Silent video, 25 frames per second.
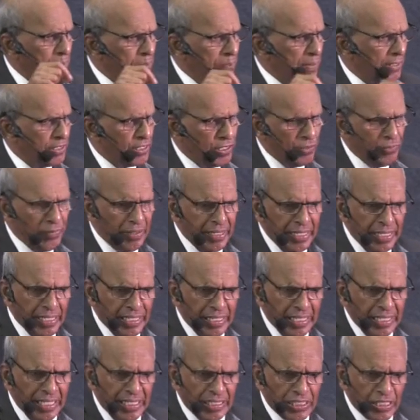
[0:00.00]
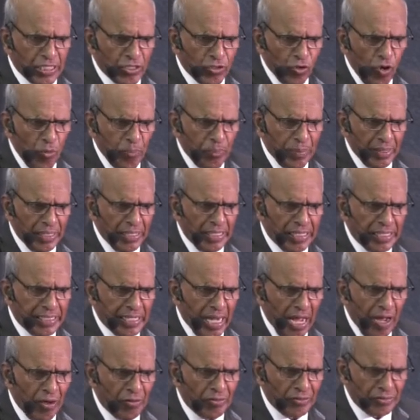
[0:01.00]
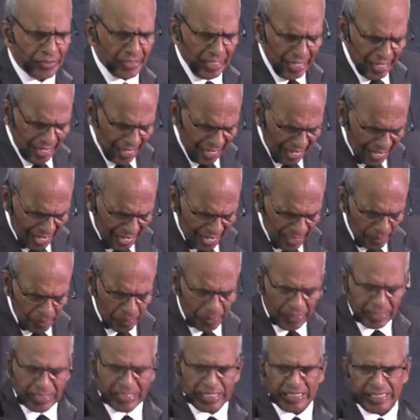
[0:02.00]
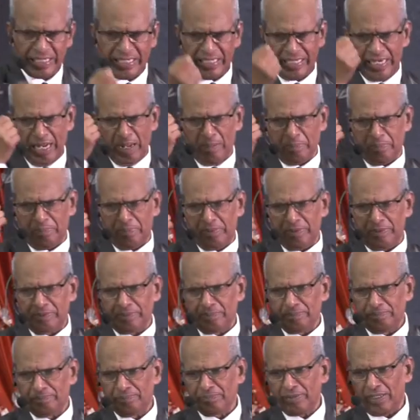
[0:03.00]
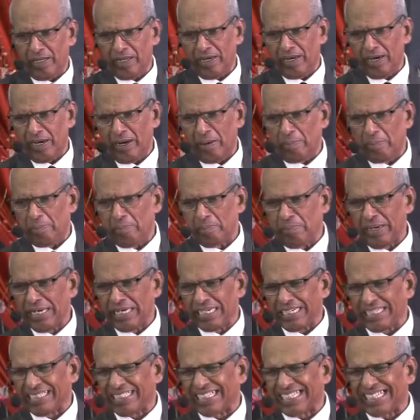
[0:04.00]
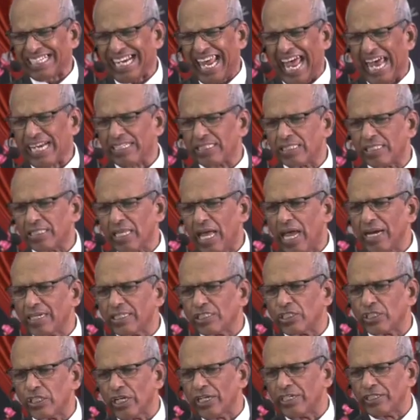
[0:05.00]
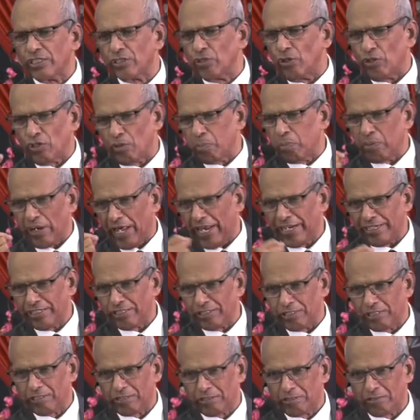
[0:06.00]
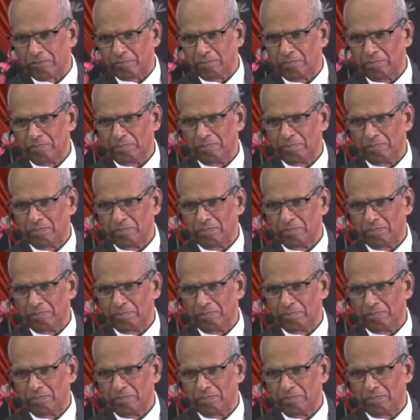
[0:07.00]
Between his dropping it down and picking it up, a big transaction took place.